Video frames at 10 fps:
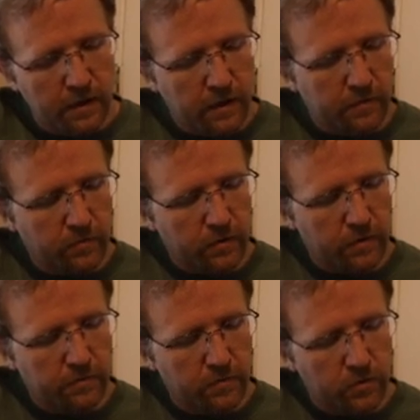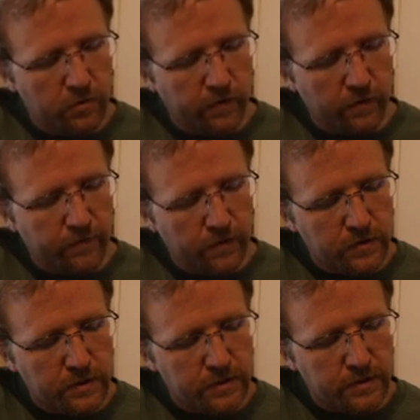And we're going to move our
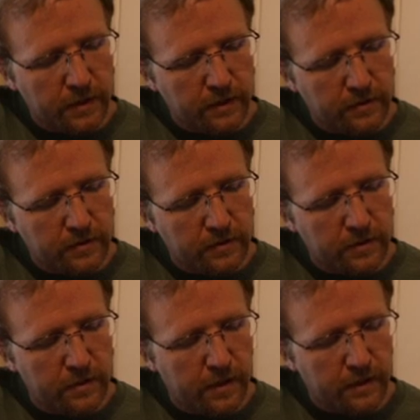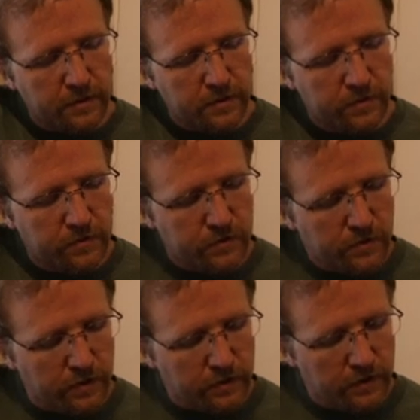1st and 2nd to the next 2
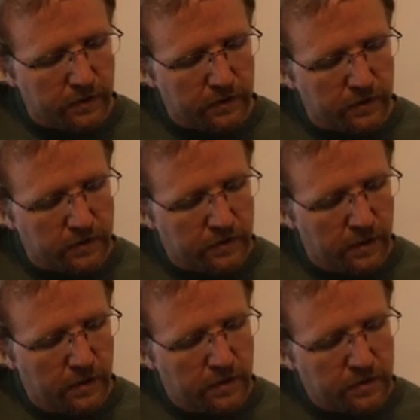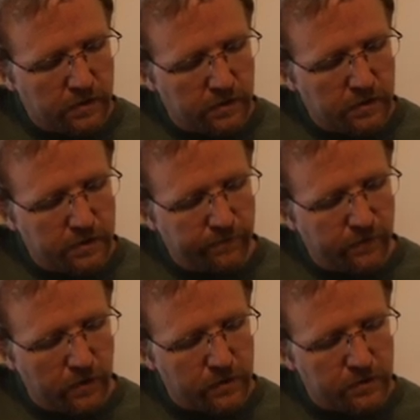strings like this. So our
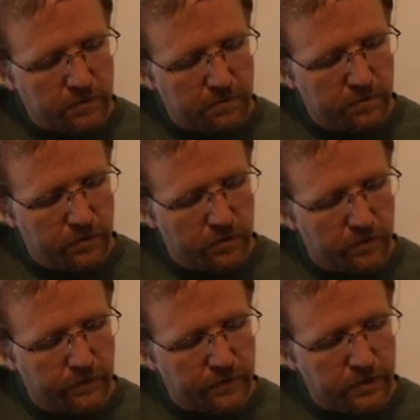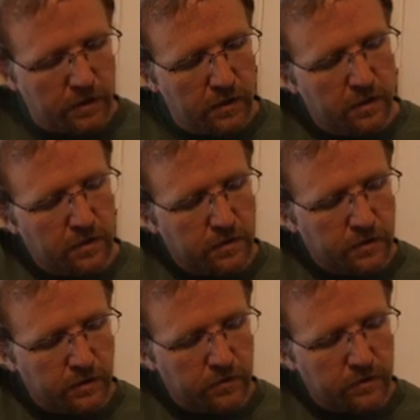1st moves
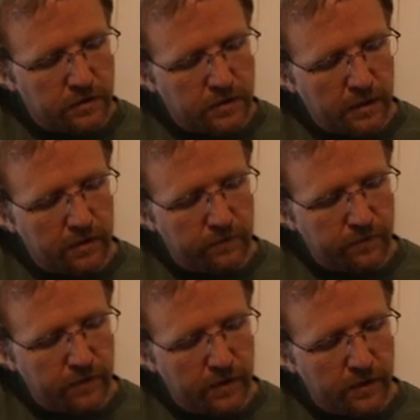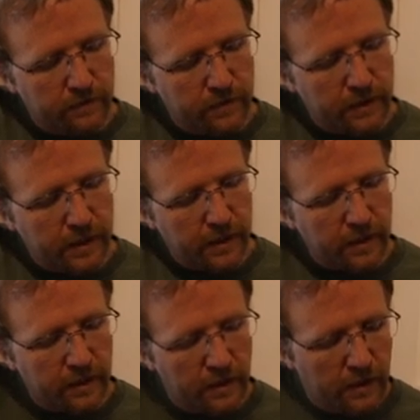to the 2nd fret of the A,